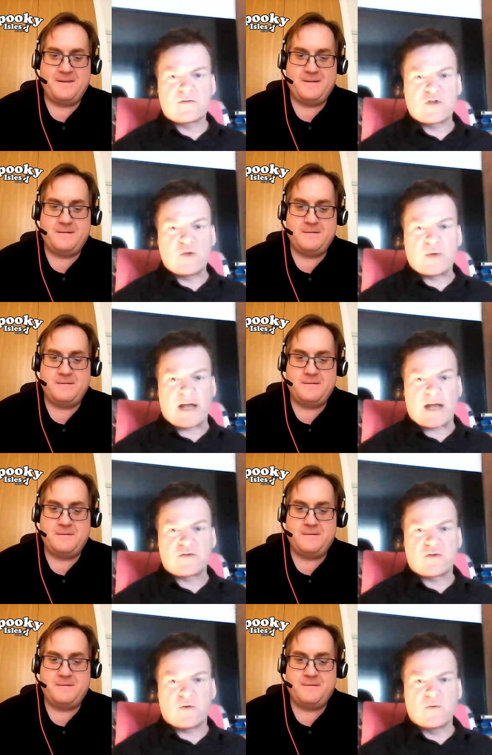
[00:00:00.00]

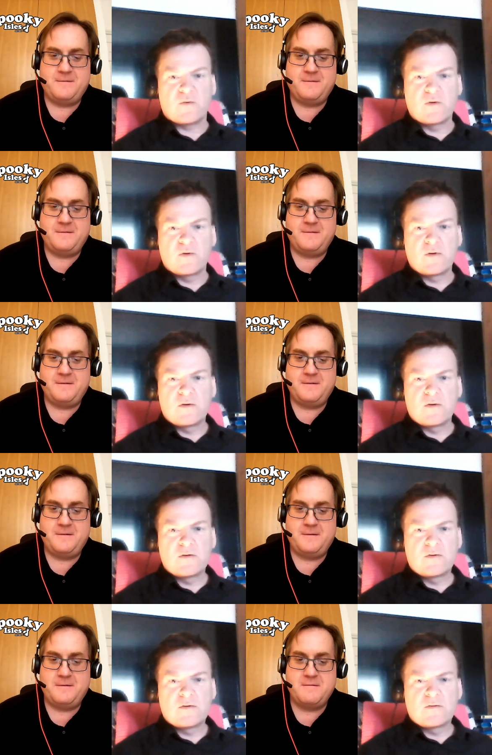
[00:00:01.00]
Speaker 1: supernatural
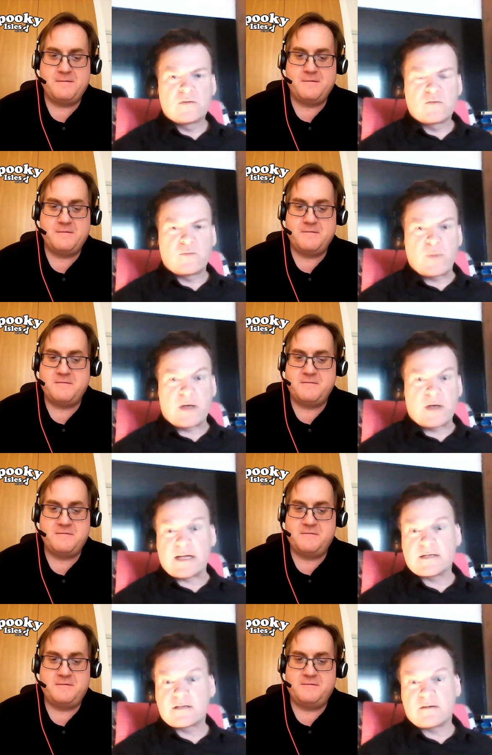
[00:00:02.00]

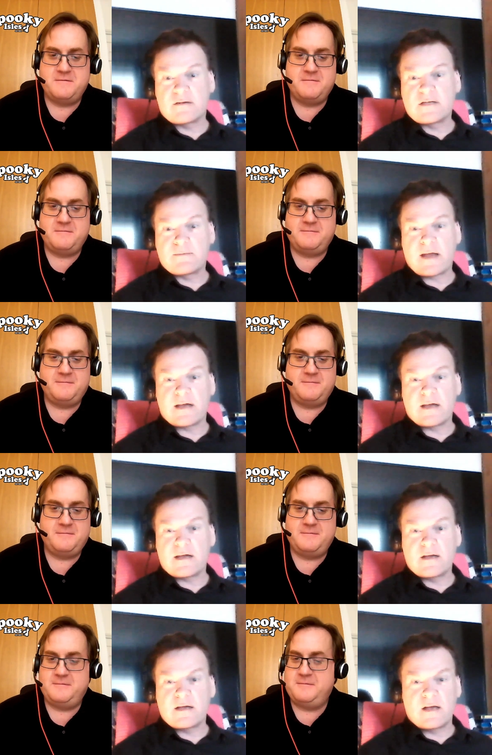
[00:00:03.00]
bunnies,
Speaker 2: so to speak.
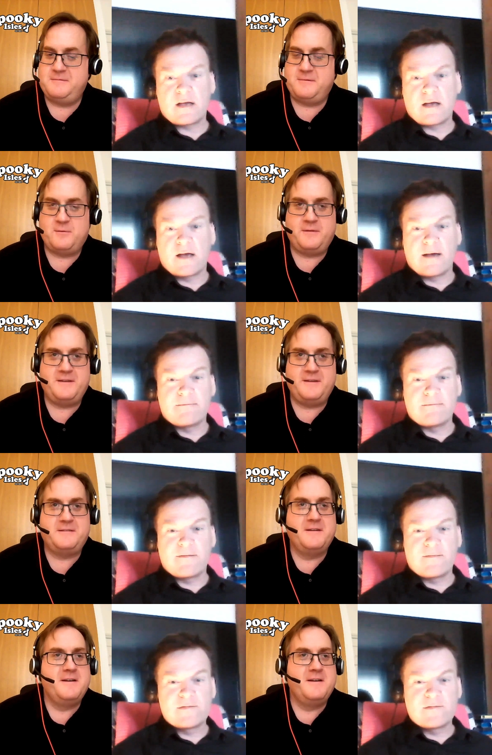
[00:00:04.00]
Oh,
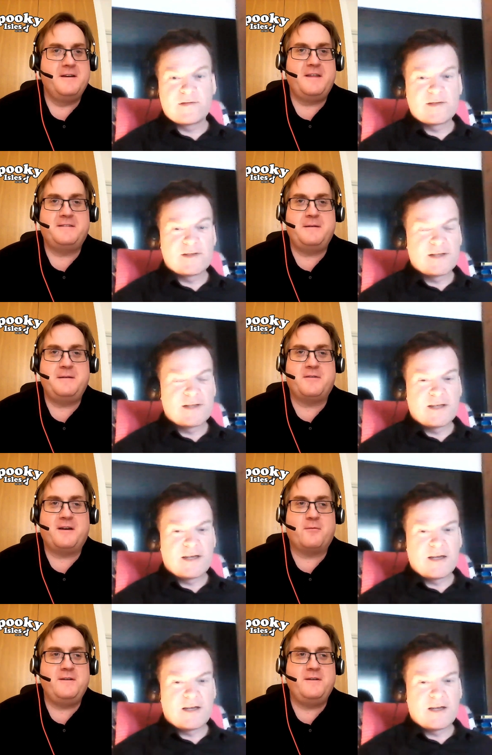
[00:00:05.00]
um, that
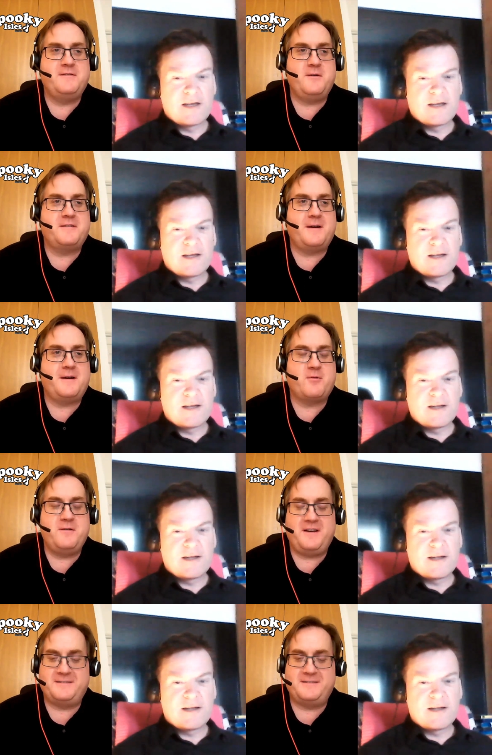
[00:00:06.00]
seems like a research uh,
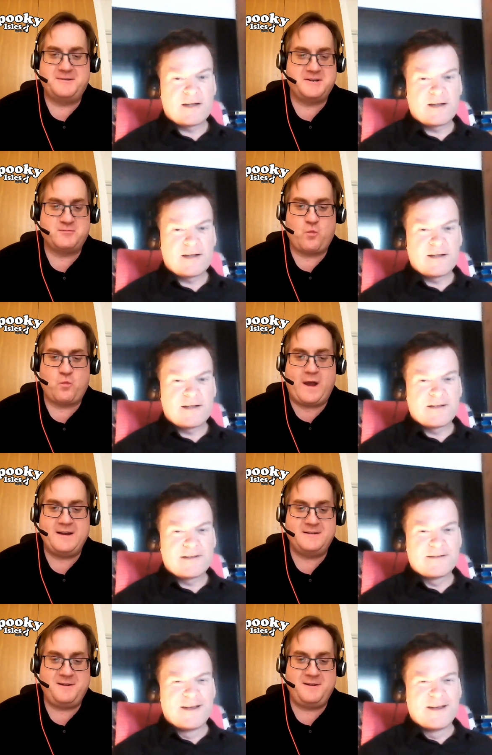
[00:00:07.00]
project just
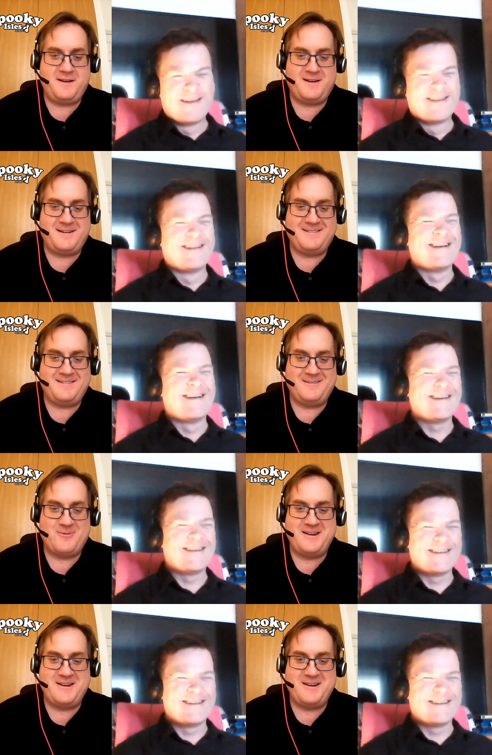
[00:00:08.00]
waiting to be uh,